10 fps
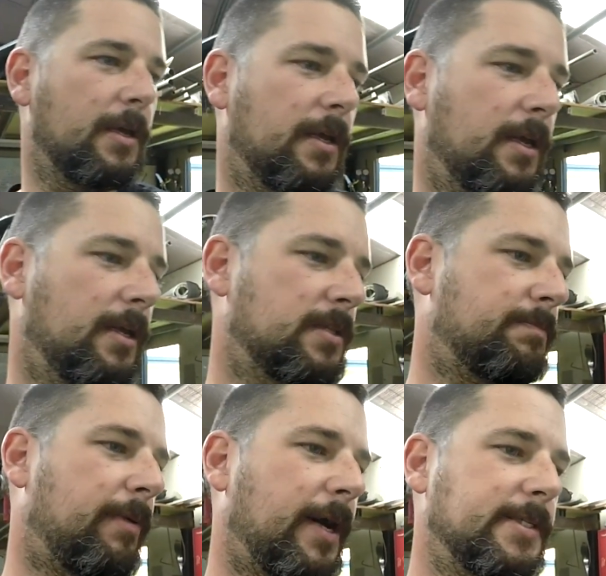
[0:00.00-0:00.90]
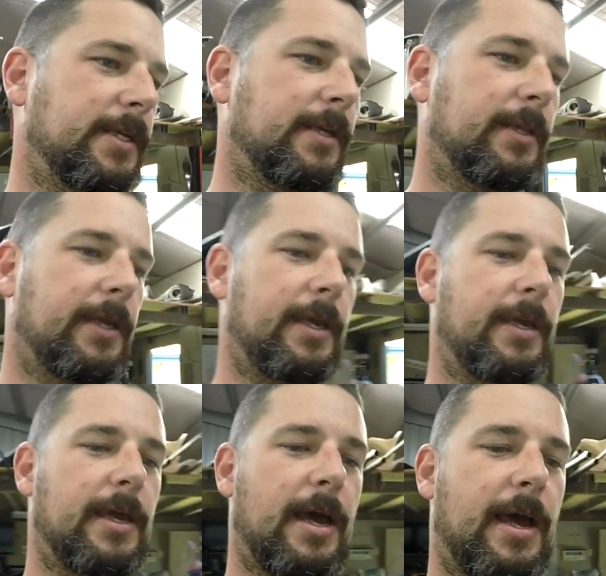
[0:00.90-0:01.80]
it's
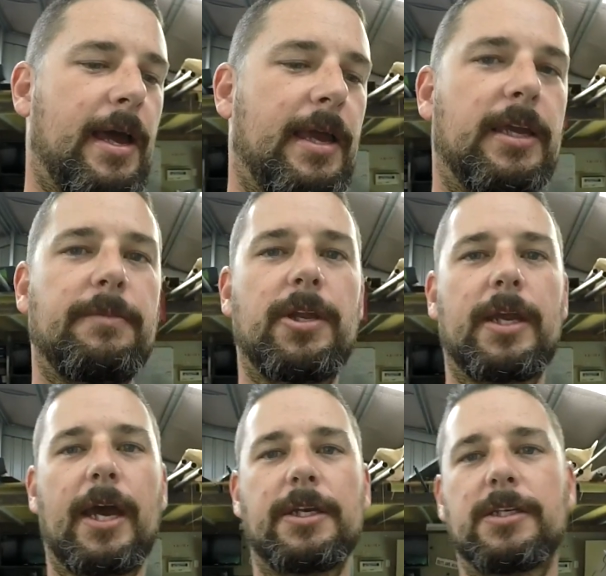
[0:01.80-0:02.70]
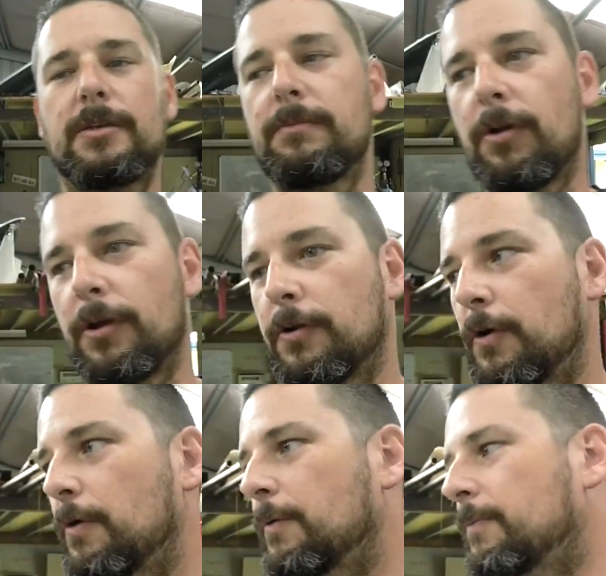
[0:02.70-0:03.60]
basically a communication
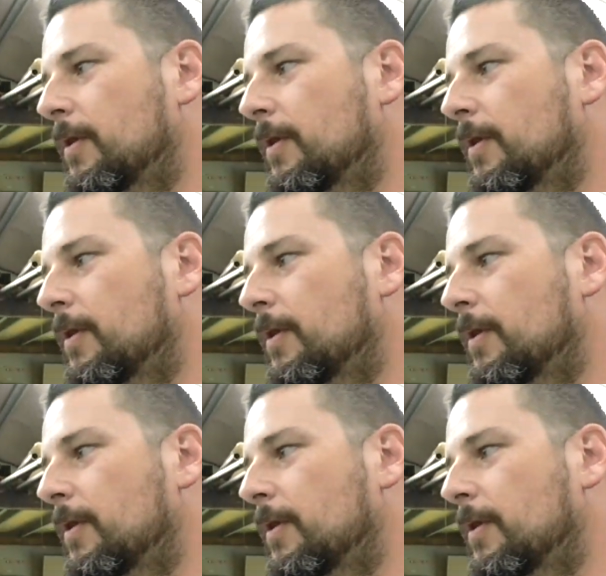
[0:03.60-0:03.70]
protocol,